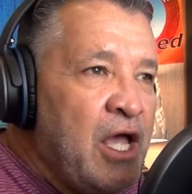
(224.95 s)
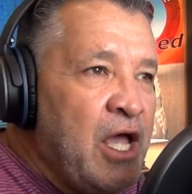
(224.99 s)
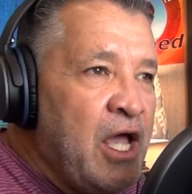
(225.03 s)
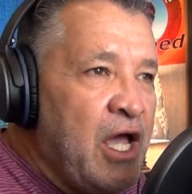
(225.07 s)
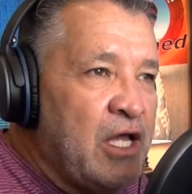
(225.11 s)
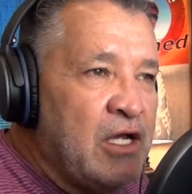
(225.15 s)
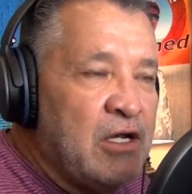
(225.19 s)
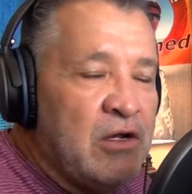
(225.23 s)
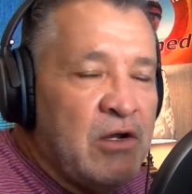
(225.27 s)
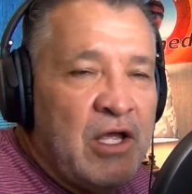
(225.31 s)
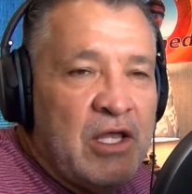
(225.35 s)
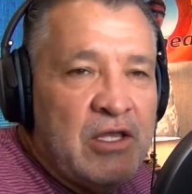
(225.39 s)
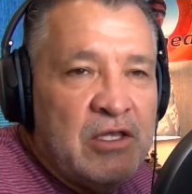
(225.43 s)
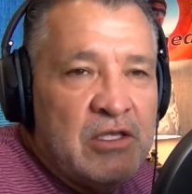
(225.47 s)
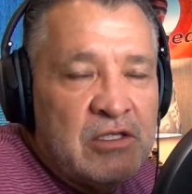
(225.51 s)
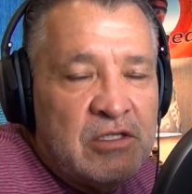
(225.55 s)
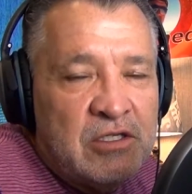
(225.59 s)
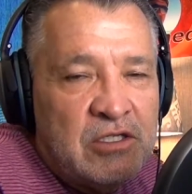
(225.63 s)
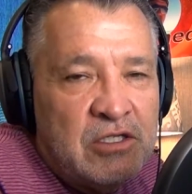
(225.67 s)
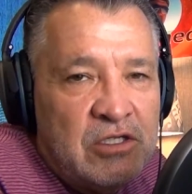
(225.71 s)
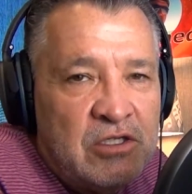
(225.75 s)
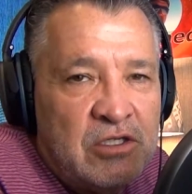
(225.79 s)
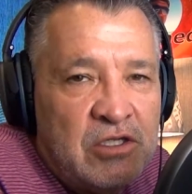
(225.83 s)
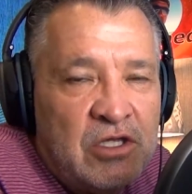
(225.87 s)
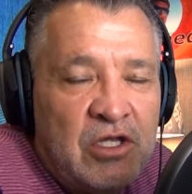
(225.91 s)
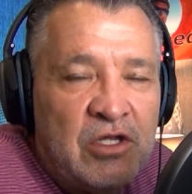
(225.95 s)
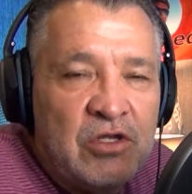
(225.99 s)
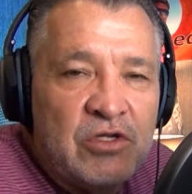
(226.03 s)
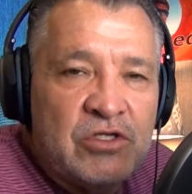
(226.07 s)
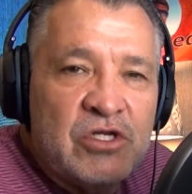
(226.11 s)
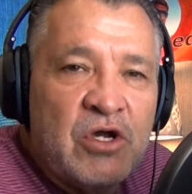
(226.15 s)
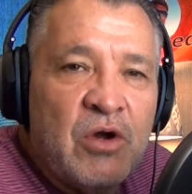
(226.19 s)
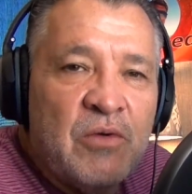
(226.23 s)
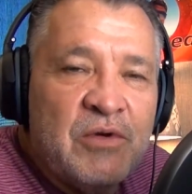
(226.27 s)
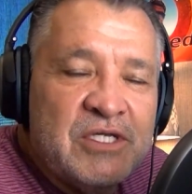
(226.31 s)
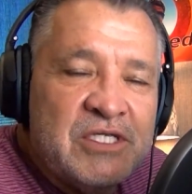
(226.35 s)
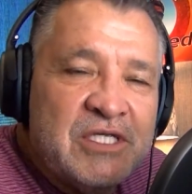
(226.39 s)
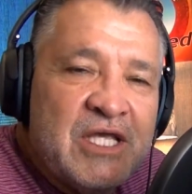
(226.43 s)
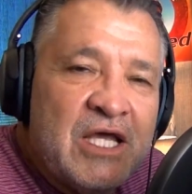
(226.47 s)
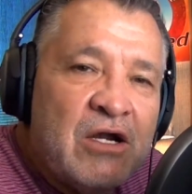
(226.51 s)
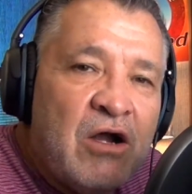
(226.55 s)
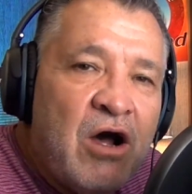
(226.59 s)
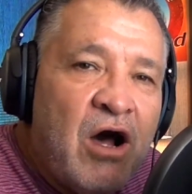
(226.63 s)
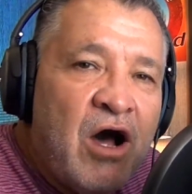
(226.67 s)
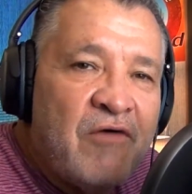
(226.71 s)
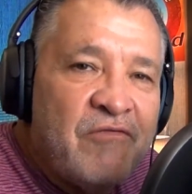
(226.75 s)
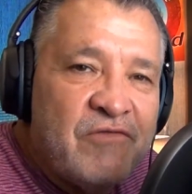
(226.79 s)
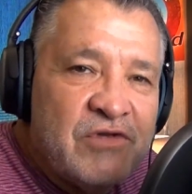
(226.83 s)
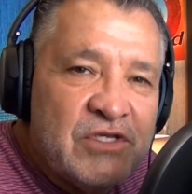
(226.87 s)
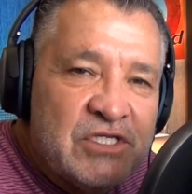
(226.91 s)
and there's always that
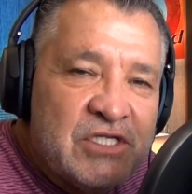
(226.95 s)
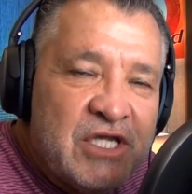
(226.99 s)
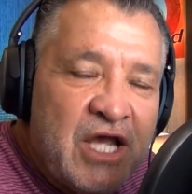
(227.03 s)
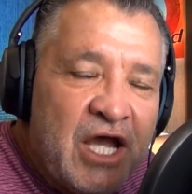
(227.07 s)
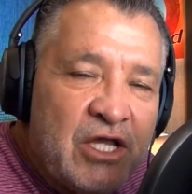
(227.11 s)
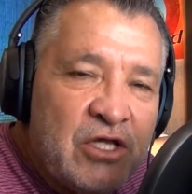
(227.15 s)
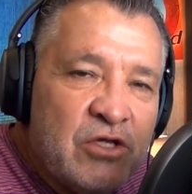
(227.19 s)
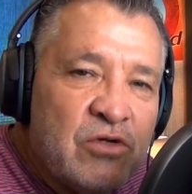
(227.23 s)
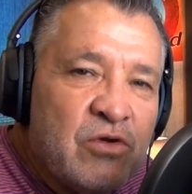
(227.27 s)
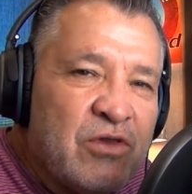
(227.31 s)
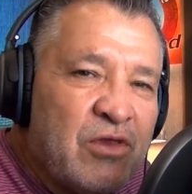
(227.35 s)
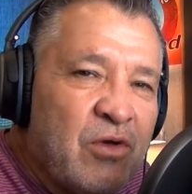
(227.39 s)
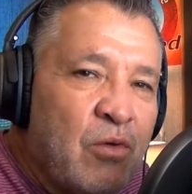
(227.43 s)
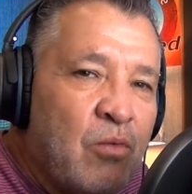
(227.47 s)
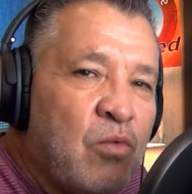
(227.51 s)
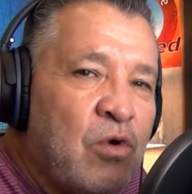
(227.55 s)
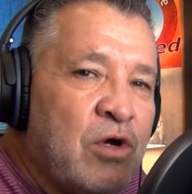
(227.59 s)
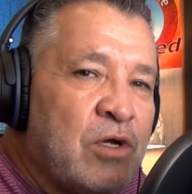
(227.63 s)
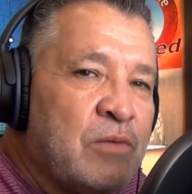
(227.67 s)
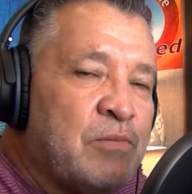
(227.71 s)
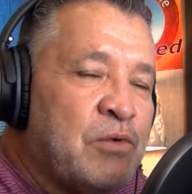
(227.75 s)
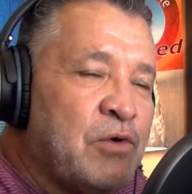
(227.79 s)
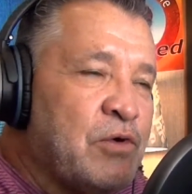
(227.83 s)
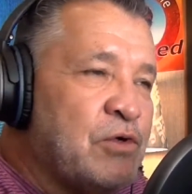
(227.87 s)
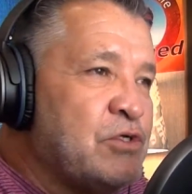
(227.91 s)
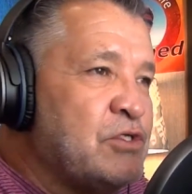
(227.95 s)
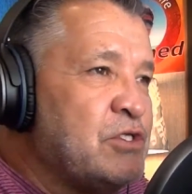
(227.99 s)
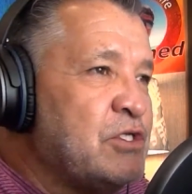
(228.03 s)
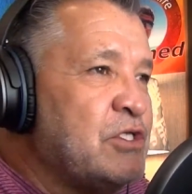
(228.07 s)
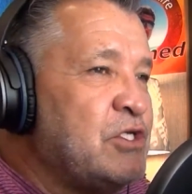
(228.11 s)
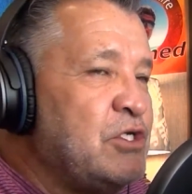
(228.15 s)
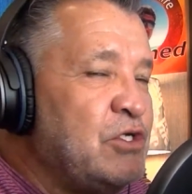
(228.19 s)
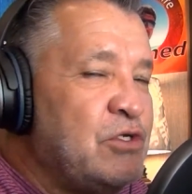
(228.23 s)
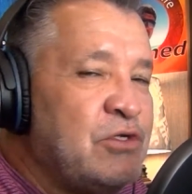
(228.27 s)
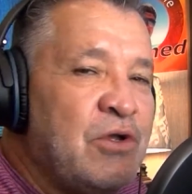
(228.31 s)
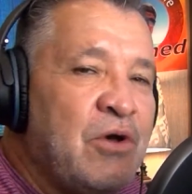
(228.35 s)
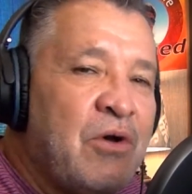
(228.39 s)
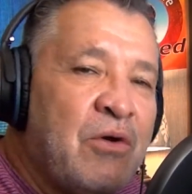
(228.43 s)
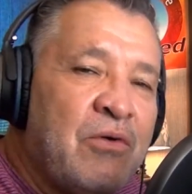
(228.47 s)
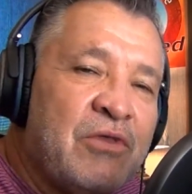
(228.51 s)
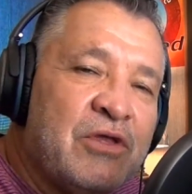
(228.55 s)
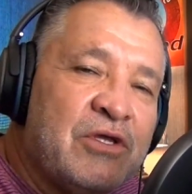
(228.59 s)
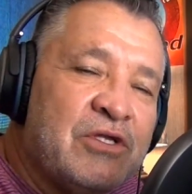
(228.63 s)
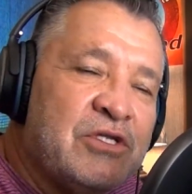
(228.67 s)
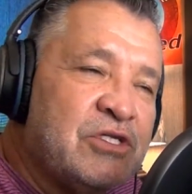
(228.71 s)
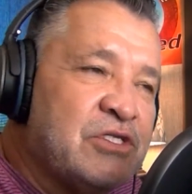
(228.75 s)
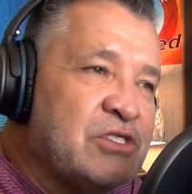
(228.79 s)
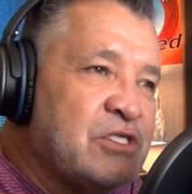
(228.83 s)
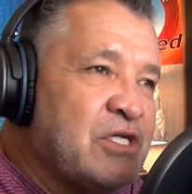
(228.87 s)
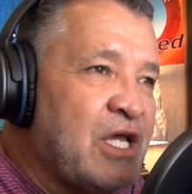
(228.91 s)
office guy, that one person, that
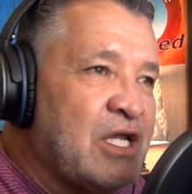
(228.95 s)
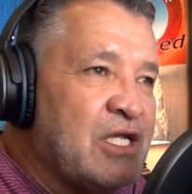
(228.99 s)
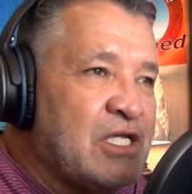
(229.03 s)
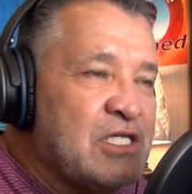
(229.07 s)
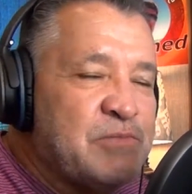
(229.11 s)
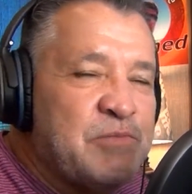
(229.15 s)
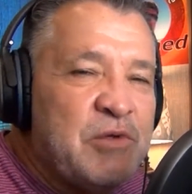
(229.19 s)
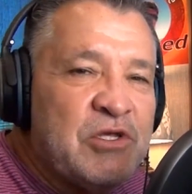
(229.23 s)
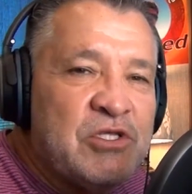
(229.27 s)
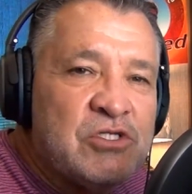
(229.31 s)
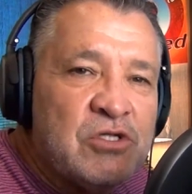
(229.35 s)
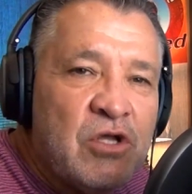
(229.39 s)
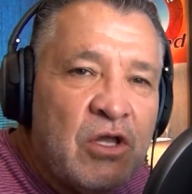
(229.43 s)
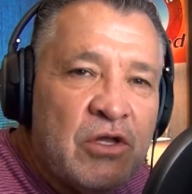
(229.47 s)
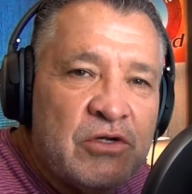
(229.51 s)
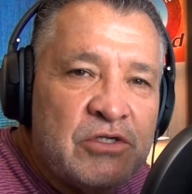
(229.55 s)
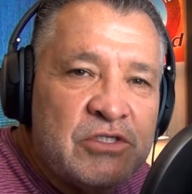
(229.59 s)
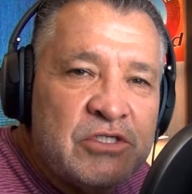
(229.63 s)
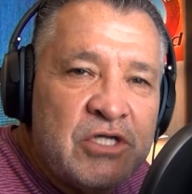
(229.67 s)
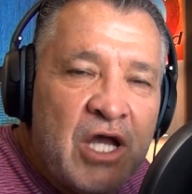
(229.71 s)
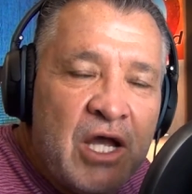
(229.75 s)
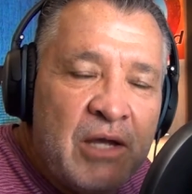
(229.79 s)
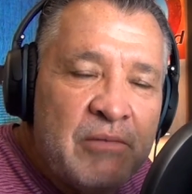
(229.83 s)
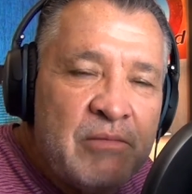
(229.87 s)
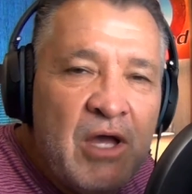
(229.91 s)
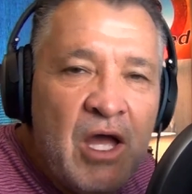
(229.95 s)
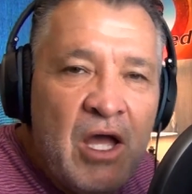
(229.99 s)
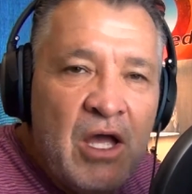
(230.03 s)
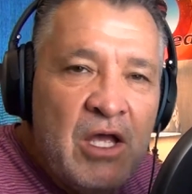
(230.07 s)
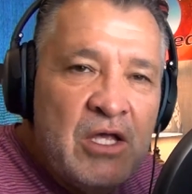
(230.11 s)
just kind of spends all their time